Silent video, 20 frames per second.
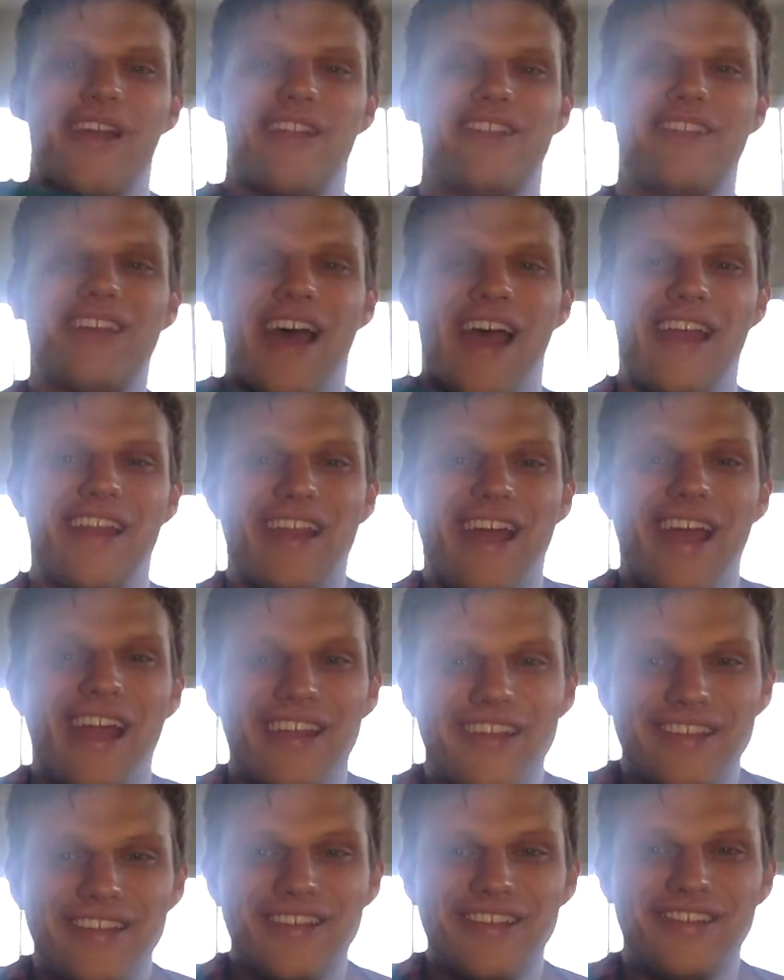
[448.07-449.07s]
tie-dye
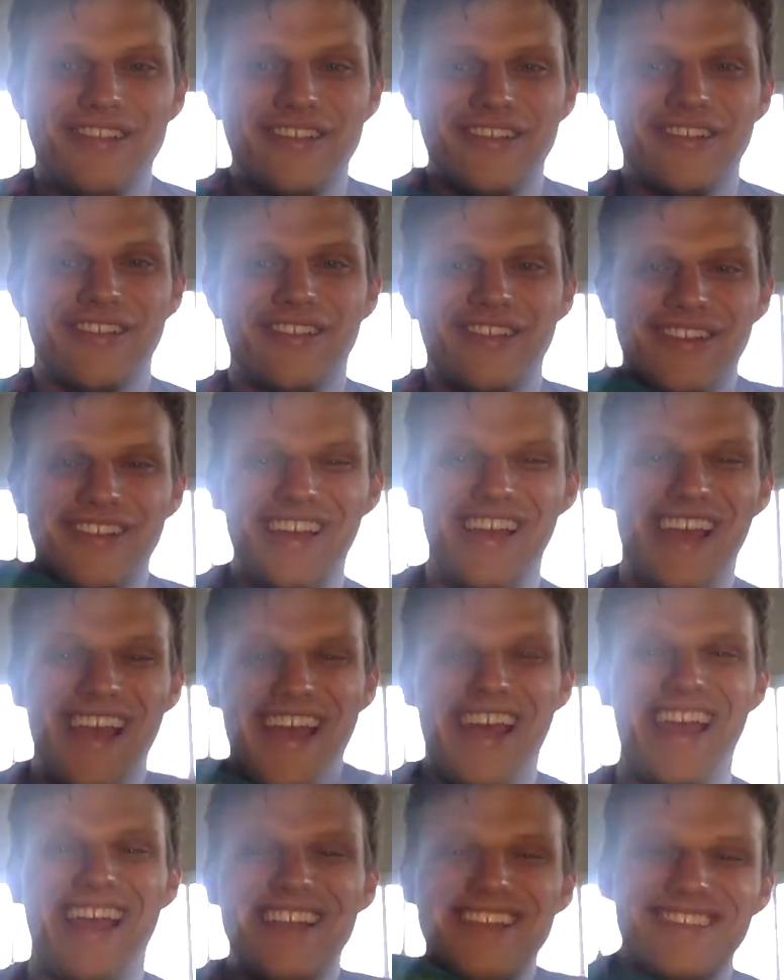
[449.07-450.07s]
t-shirt.
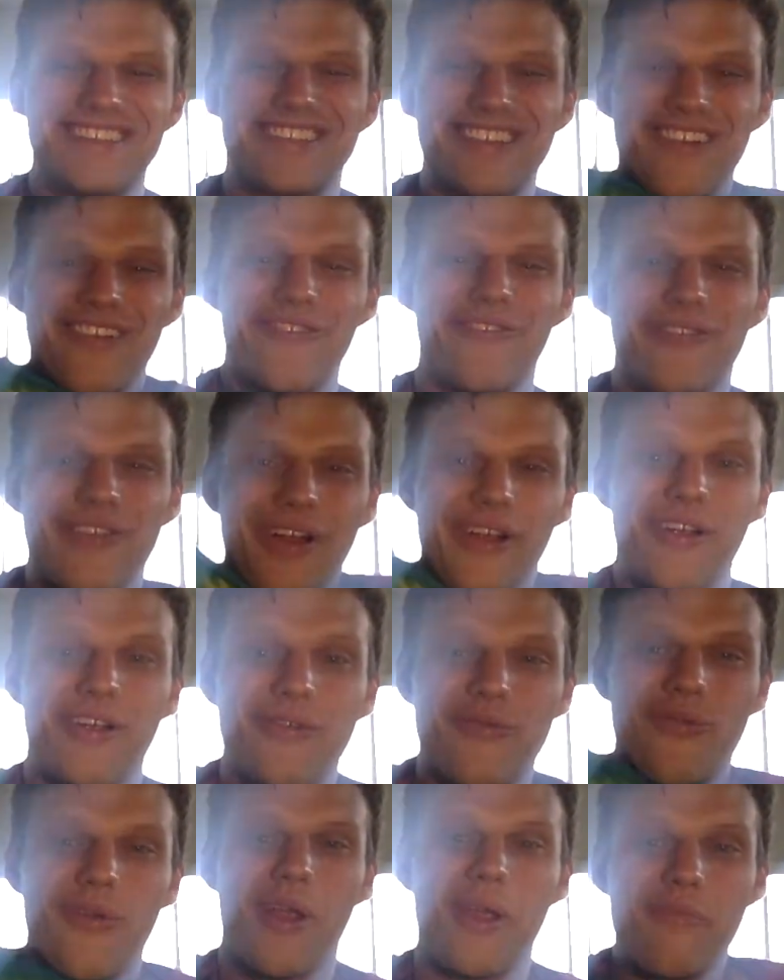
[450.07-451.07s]
It's a very
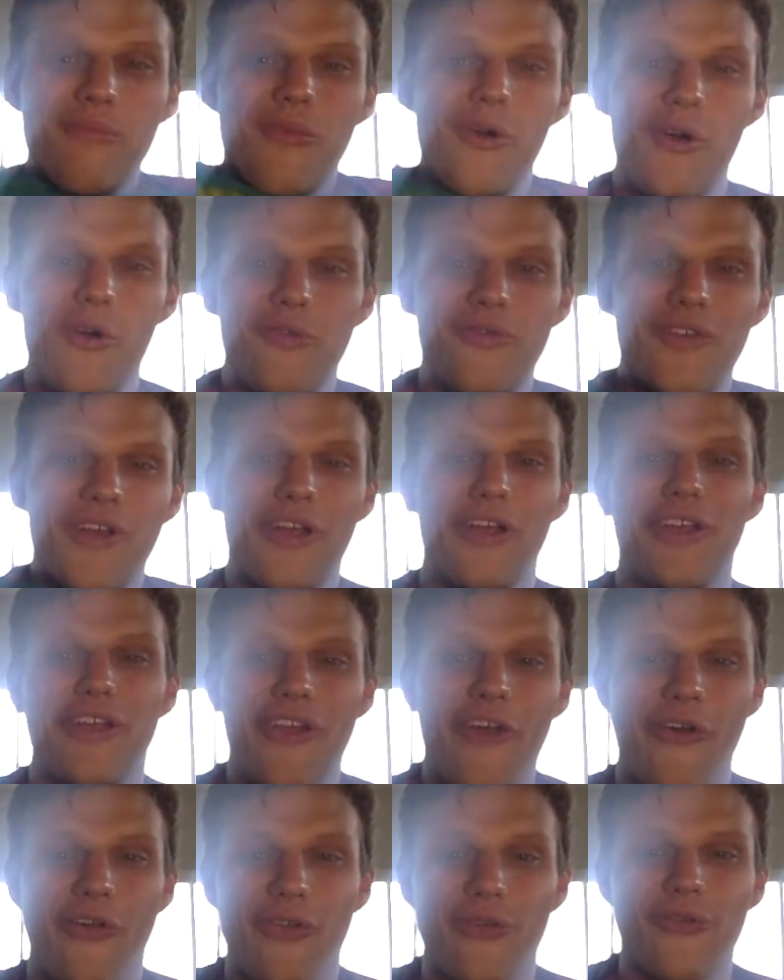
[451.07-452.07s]
rainbow, very
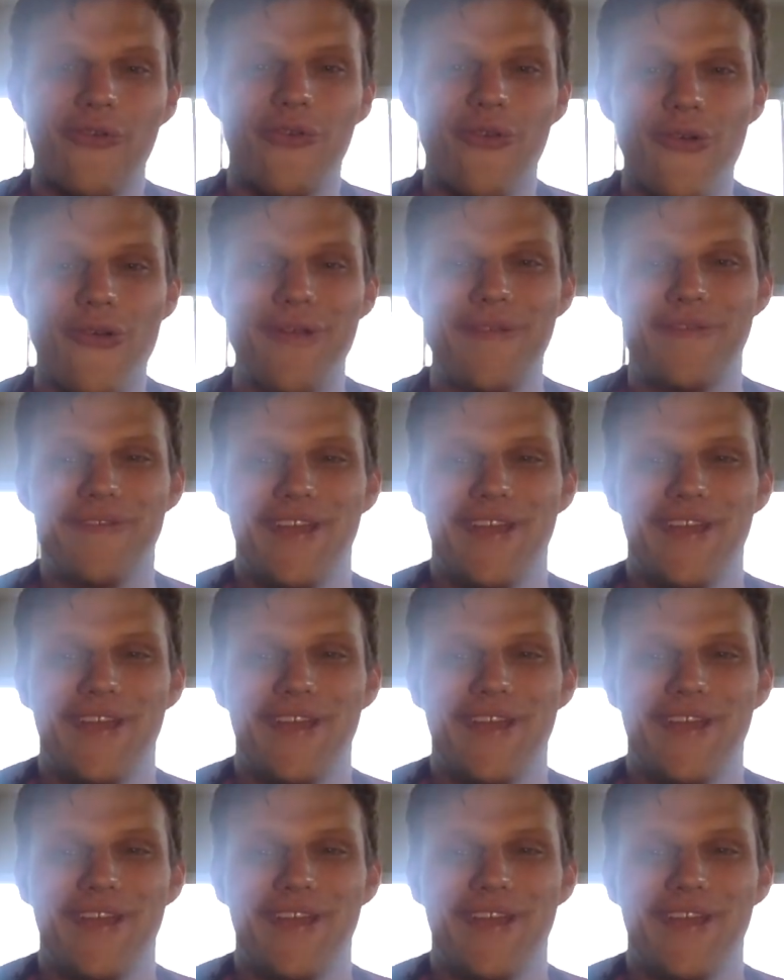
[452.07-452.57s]
colorful.